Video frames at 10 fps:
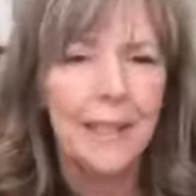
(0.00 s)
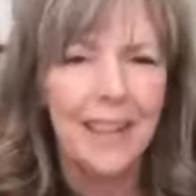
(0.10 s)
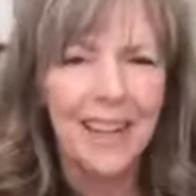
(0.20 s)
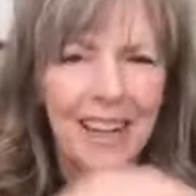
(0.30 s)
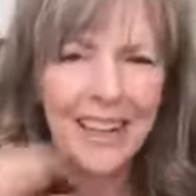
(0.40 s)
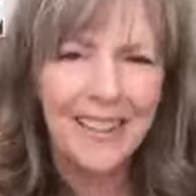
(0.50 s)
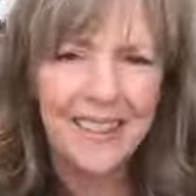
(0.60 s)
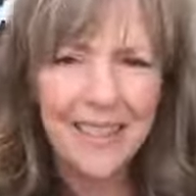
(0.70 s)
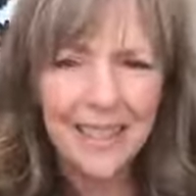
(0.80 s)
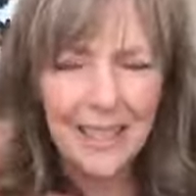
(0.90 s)
And I
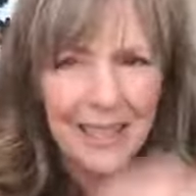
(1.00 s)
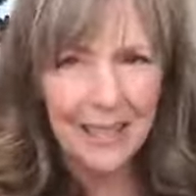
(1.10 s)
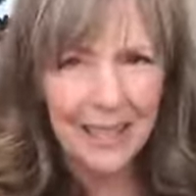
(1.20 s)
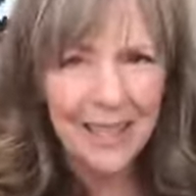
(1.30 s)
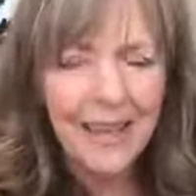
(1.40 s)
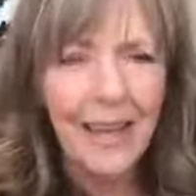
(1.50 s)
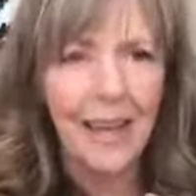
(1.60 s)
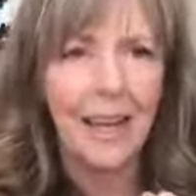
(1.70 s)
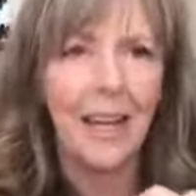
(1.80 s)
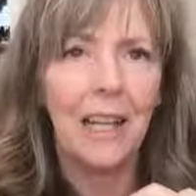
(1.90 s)
think in
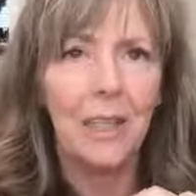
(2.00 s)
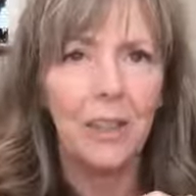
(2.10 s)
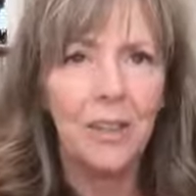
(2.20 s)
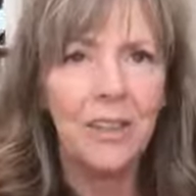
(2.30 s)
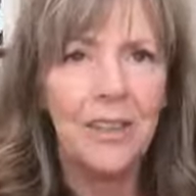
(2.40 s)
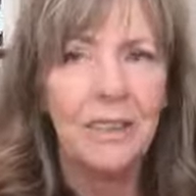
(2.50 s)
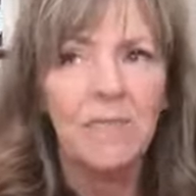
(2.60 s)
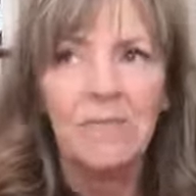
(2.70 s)
that I learned